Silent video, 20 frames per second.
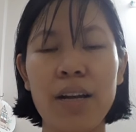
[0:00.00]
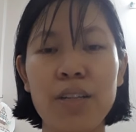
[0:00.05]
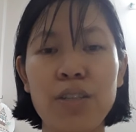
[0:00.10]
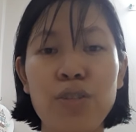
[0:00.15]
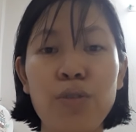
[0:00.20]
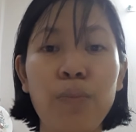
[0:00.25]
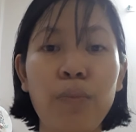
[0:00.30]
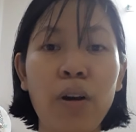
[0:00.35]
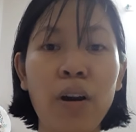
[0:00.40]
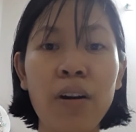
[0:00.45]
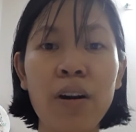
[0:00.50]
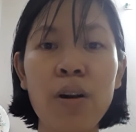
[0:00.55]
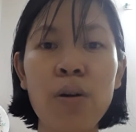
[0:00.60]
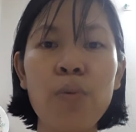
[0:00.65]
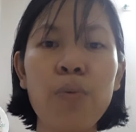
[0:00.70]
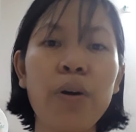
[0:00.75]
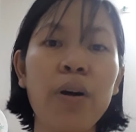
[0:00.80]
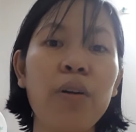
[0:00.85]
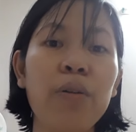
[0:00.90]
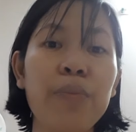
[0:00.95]
Tomorrow
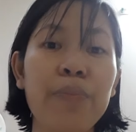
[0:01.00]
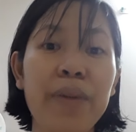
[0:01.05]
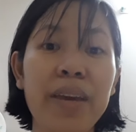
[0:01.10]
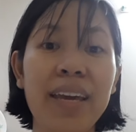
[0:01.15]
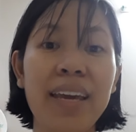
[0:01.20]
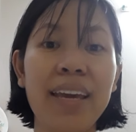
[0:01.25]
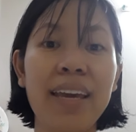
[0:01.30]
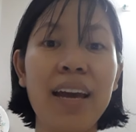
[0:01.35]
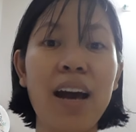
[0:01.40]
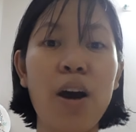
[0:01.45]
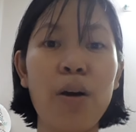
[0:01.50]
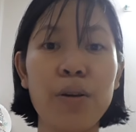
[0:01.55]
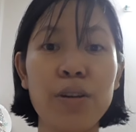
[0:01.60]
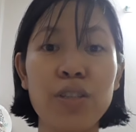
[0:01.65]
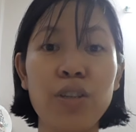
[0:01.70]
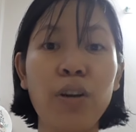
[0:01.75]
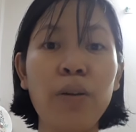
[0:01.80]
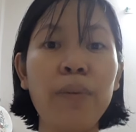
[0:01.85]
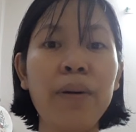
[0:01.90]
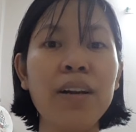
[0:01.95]
will be
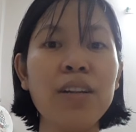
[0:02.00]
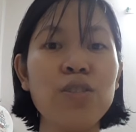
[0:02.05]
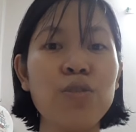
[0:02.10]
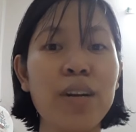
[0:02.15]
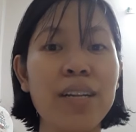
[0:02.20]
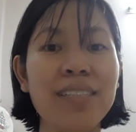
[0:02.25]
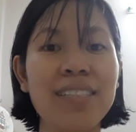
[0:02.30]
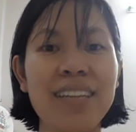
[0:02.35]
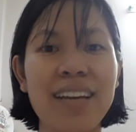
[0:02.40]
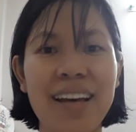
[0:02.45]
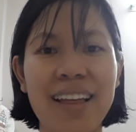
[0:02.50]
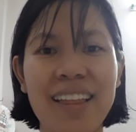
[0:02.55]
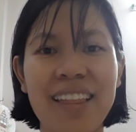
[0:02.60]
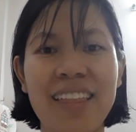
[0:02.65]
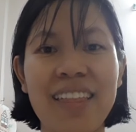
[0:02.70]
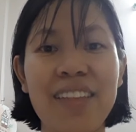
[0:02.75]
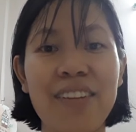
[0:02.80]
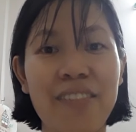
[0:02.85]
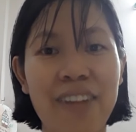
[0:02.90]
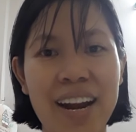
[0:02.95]
October 20th,
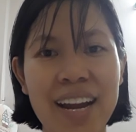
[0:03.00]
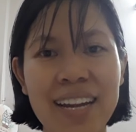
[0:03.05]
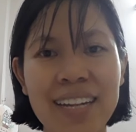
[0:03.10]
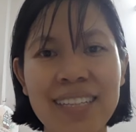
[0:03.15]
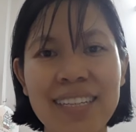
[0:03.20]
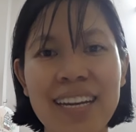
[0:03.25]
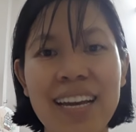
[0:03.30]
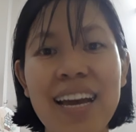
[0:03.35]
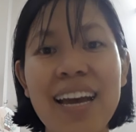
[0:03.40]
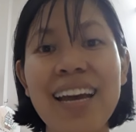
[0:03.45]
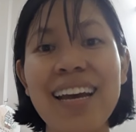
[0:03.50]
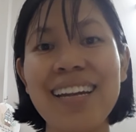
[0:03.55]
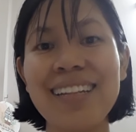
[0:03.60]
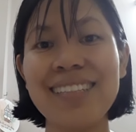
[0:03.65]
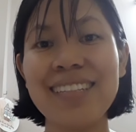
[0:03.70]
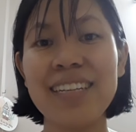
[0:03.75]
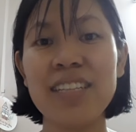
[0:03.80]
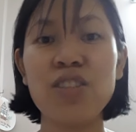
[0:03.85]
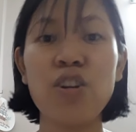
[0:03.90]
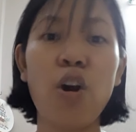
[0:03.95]
right?
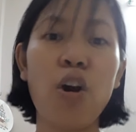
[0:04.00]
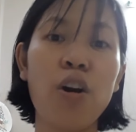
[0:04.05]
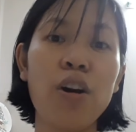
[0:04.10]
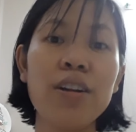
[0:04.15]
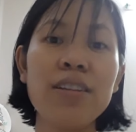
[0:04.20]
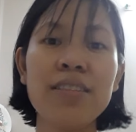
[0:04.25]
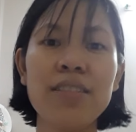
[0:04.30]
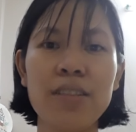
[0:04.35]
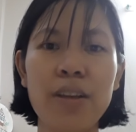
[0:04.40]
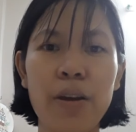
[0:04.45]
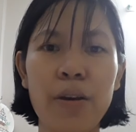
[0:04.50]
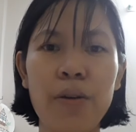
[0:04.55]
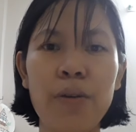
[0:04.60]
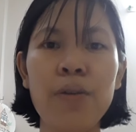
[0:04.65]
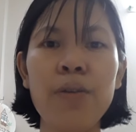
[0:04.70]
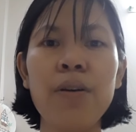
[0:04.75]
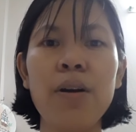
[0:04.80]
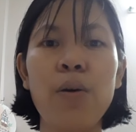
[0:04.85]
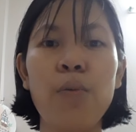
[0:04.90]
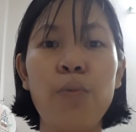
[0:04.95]
It is
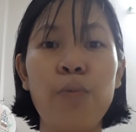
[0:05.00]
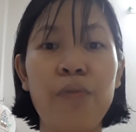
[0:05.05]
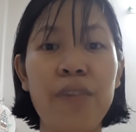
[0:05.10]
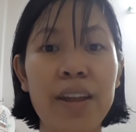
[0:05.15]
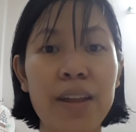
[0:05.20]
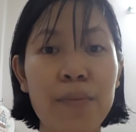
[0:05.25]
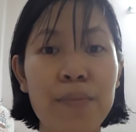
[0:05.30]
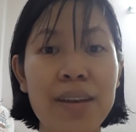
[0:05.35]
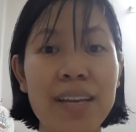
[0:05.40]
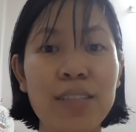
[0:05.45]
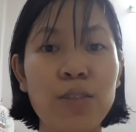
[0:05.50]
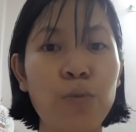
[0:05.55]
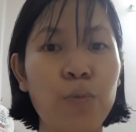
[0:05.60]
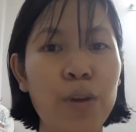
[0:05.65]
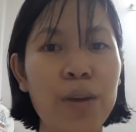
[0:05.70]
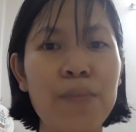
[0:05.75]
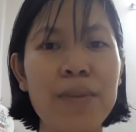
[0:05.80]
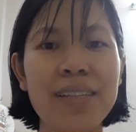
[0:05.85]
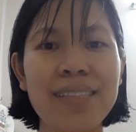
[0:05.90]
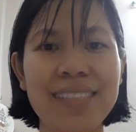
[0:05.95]
also Vietnamese
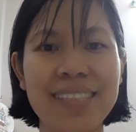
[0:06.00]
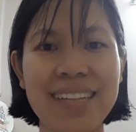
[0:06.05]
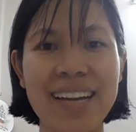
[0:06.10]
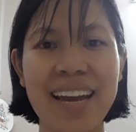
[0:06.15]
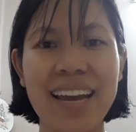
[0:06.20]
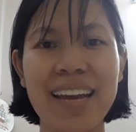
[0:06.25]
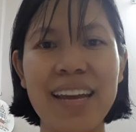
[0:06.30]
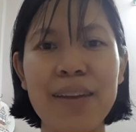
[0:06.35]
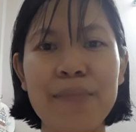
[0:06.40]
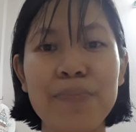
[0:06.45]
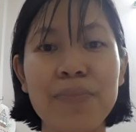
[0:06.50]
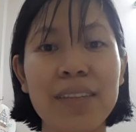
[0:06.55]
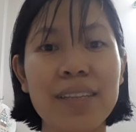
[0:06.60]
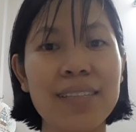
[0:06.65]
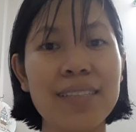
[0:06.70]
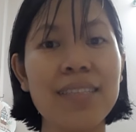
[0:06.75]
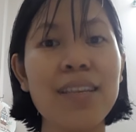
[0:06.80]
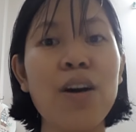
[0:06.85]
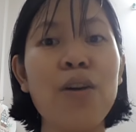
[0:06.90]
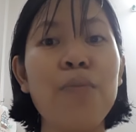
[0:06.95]
Women's Day,
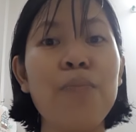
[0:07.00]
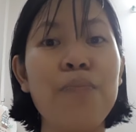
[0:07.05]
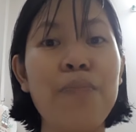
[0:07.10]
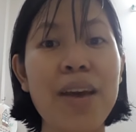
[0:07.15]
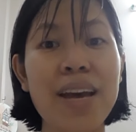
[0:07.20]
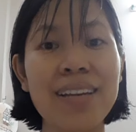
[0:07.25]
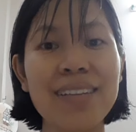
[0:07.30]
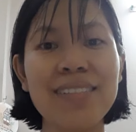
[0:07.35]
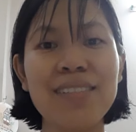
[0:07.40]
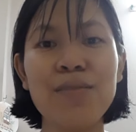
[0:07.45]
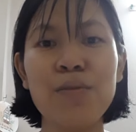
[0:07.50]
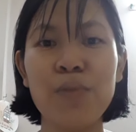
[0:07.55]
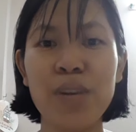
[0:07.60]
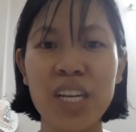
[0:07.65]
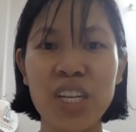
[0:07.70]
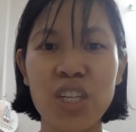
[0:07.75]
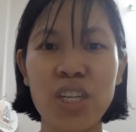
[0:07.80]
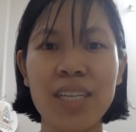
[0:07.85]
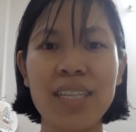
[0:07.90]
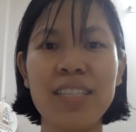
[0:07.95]
so best
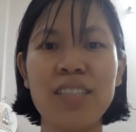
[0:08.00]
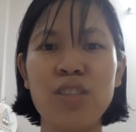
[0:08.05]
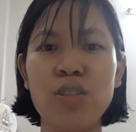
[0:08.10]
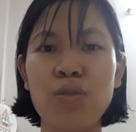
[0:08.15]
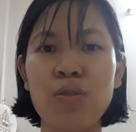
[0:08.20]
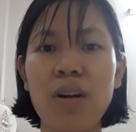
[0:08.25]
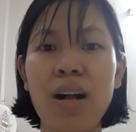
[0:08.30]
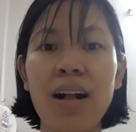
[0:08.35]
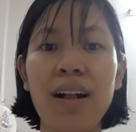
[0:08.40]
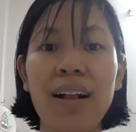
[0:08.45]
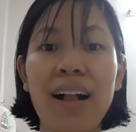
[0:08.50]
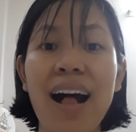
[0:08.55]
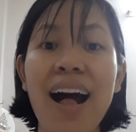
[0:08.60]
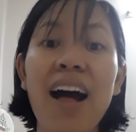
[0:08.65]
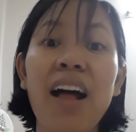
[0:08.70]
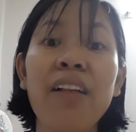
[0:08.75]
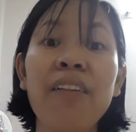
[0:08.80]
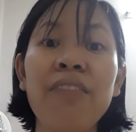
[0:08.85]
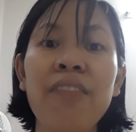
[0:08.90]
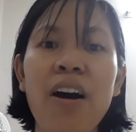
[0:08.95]
wishes to a
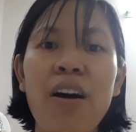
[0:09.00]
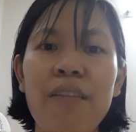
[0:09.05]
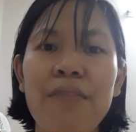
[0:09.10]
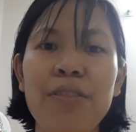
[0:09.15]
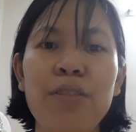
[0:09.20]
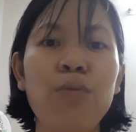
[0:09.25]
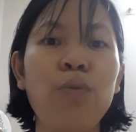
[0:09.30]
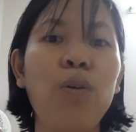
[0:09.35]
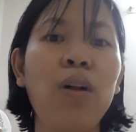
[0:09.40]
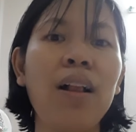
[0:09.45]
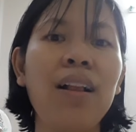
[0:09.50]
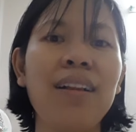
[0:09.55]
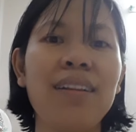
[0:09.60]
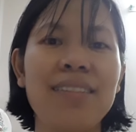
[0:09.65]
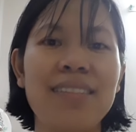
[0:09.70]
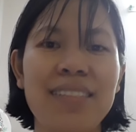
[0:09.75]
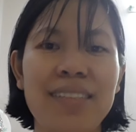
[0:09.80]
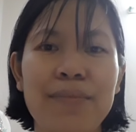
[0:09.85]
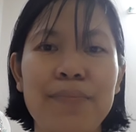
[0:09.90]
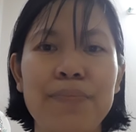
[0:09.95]
half of the world.